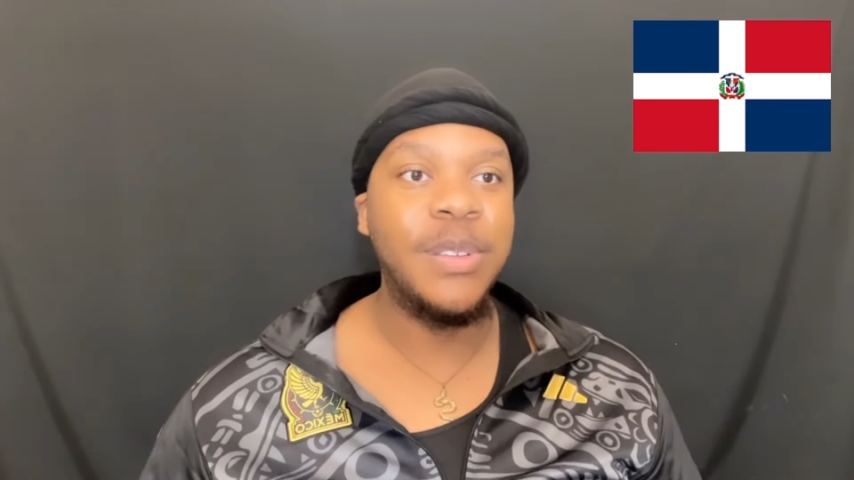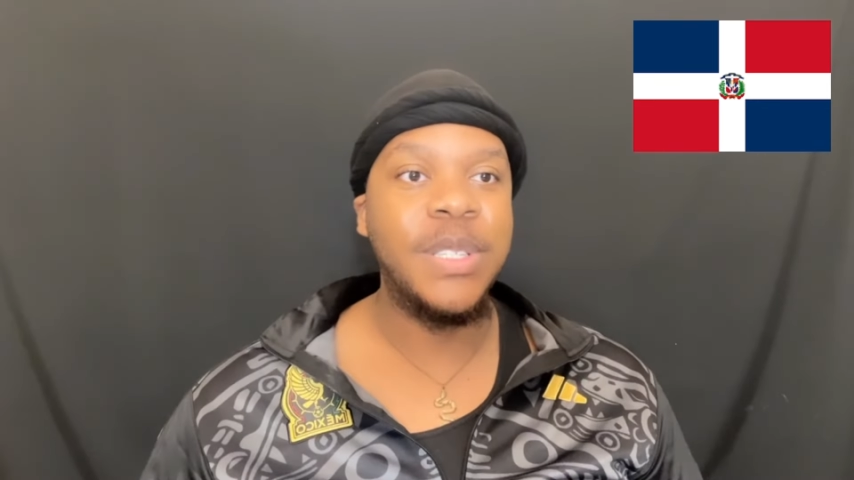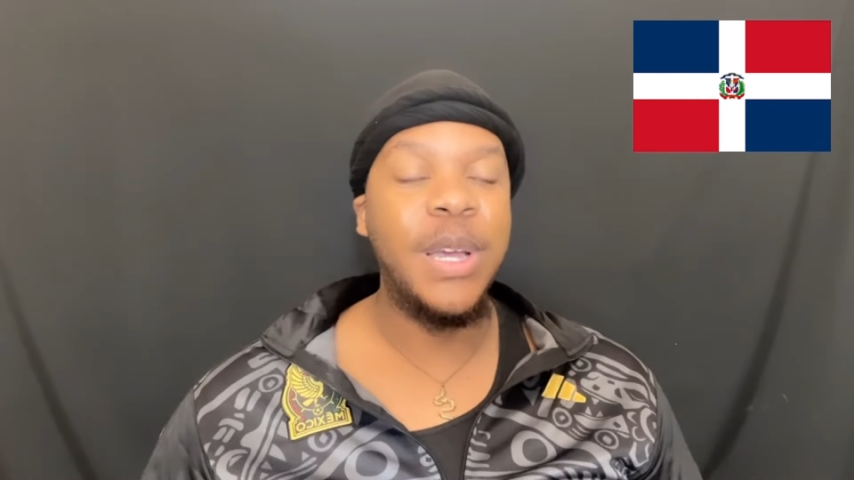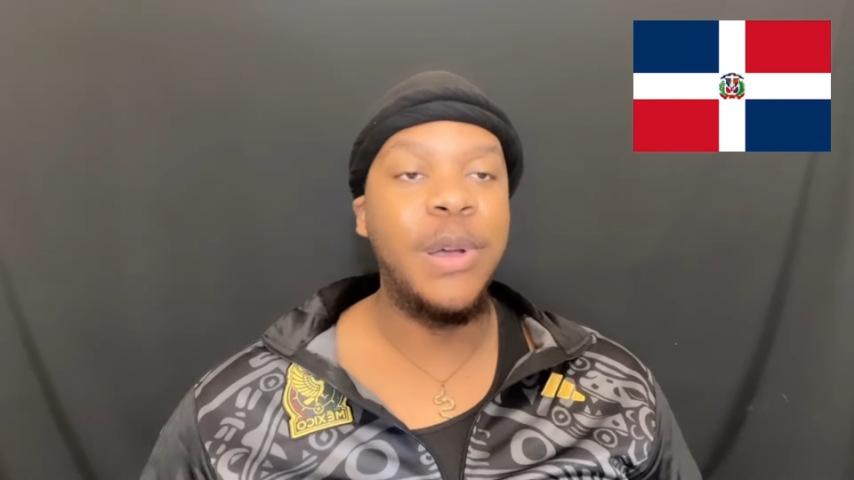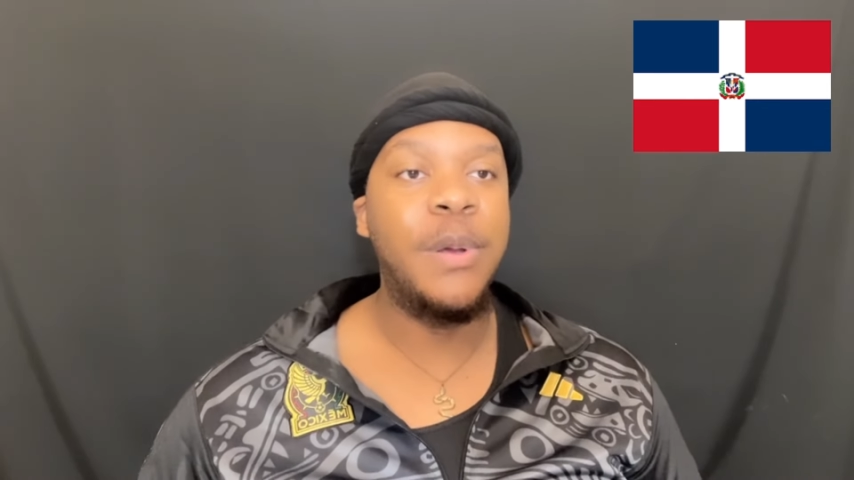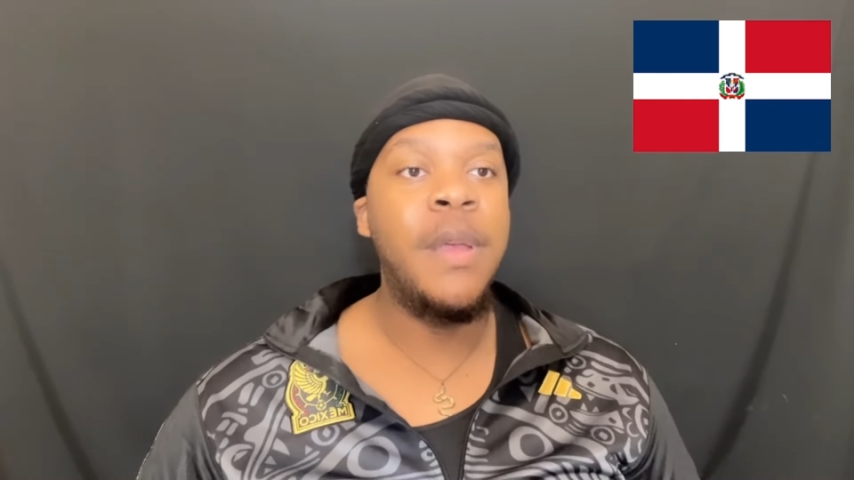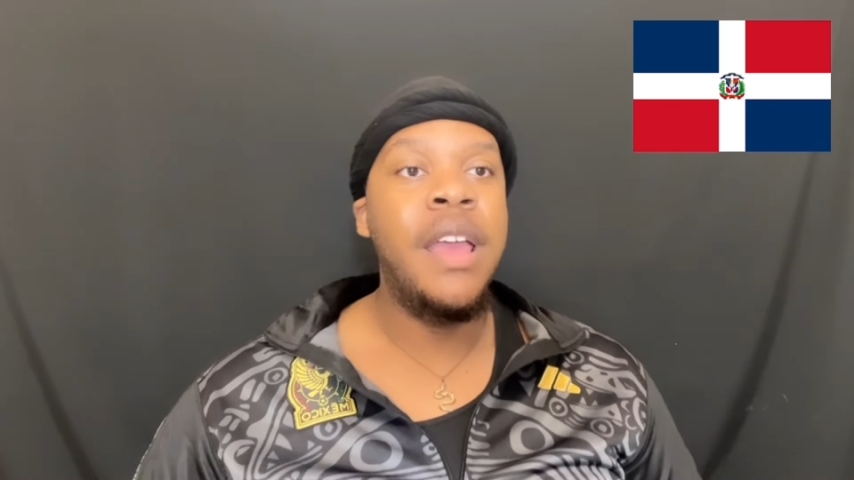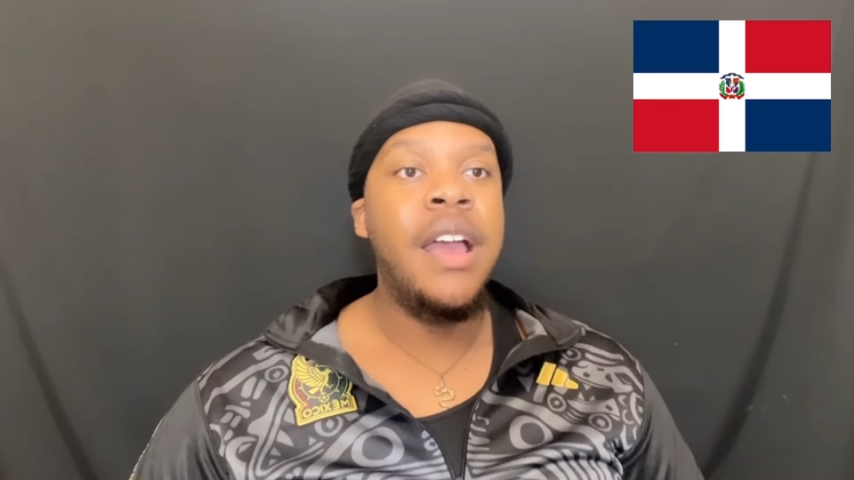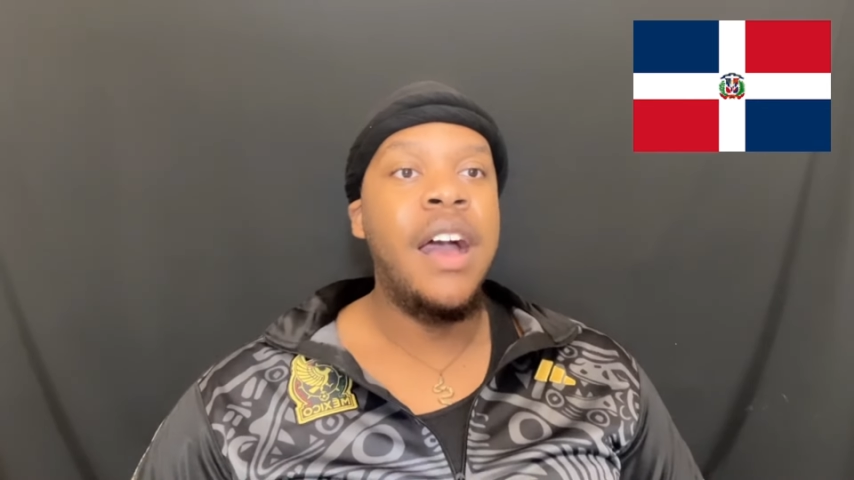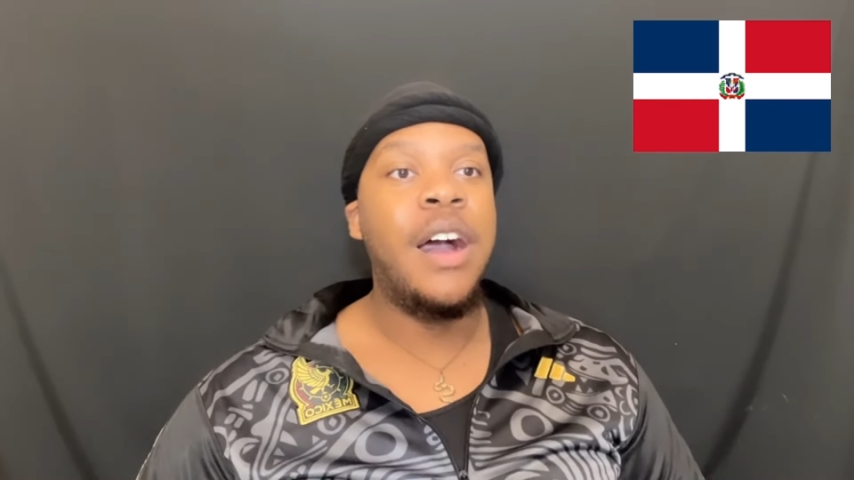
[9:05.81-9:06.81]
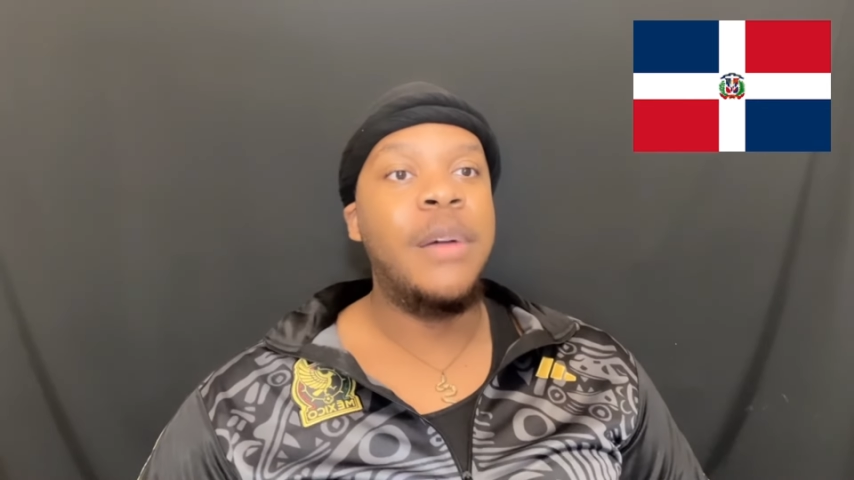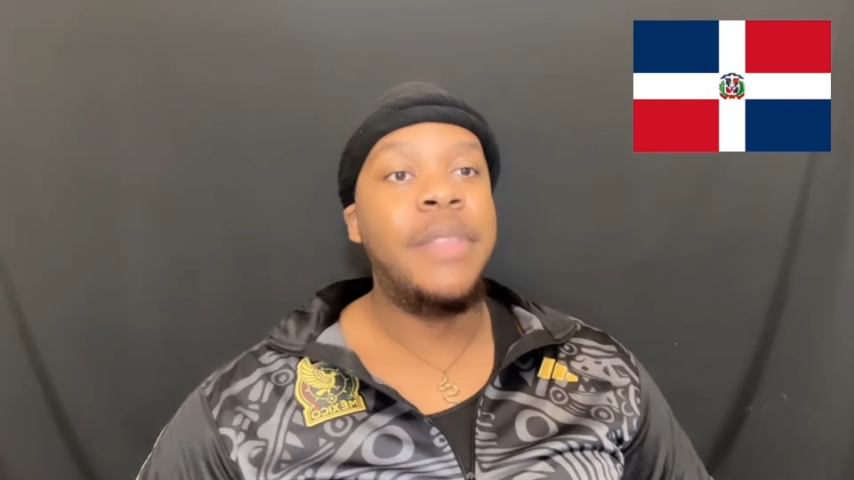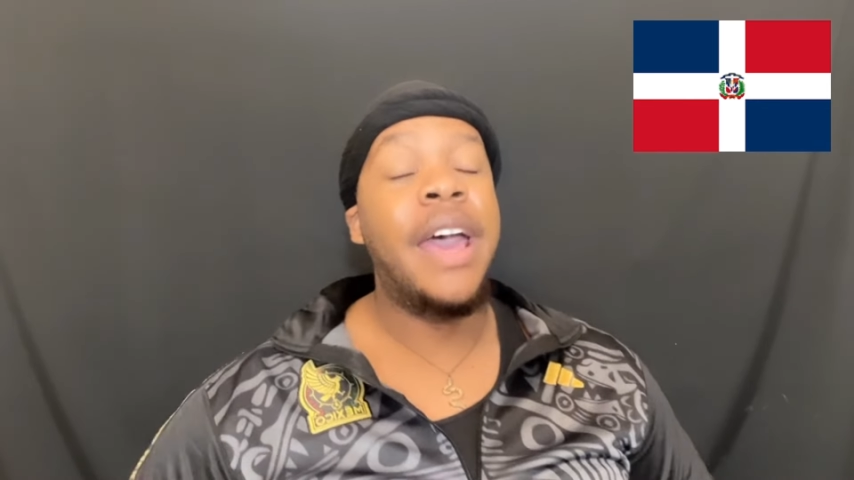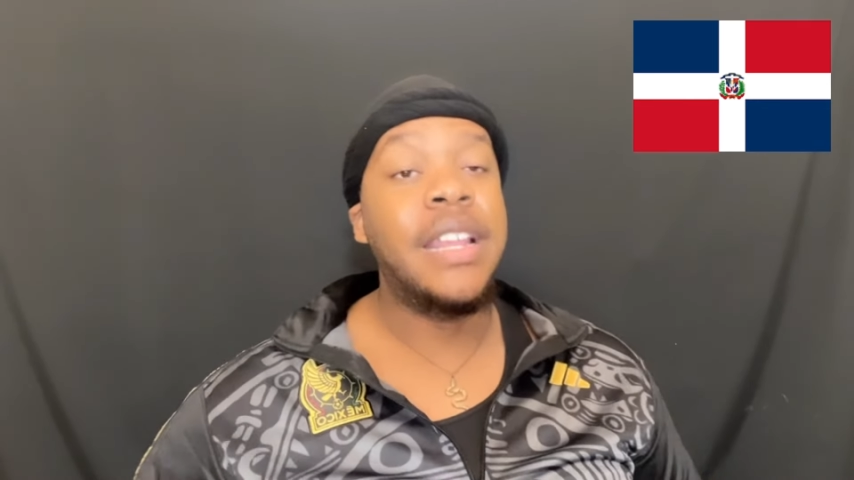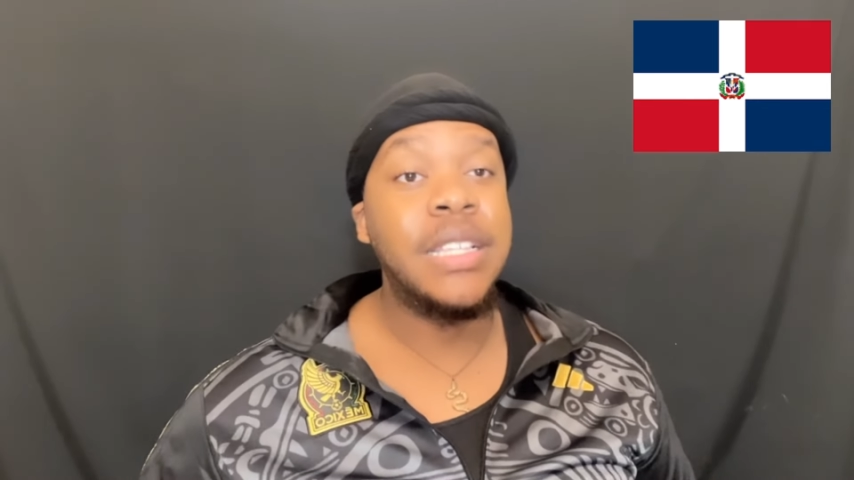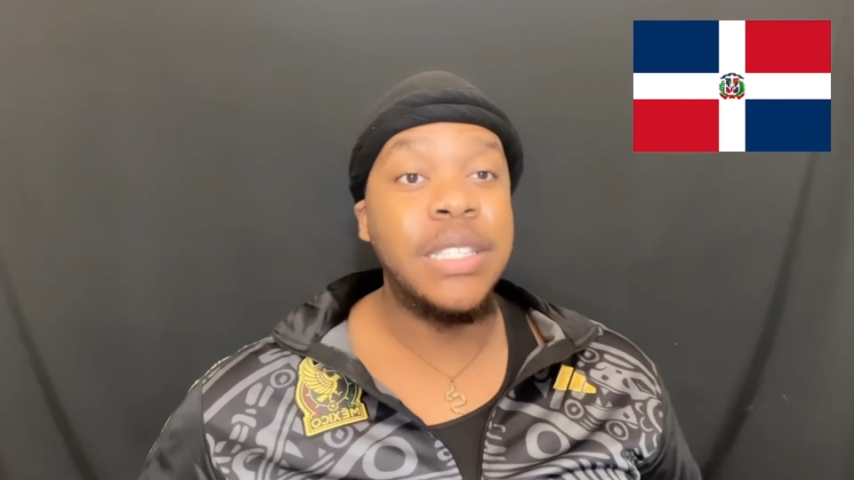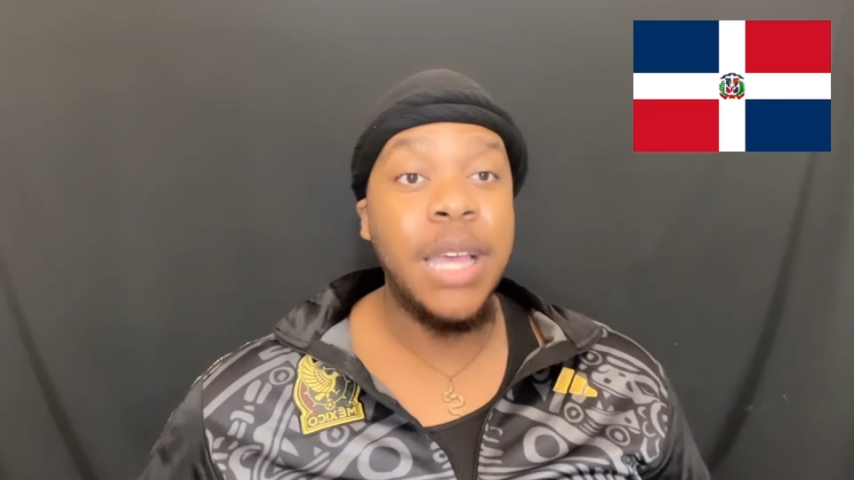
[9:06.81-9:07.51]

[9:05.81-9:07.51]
So that is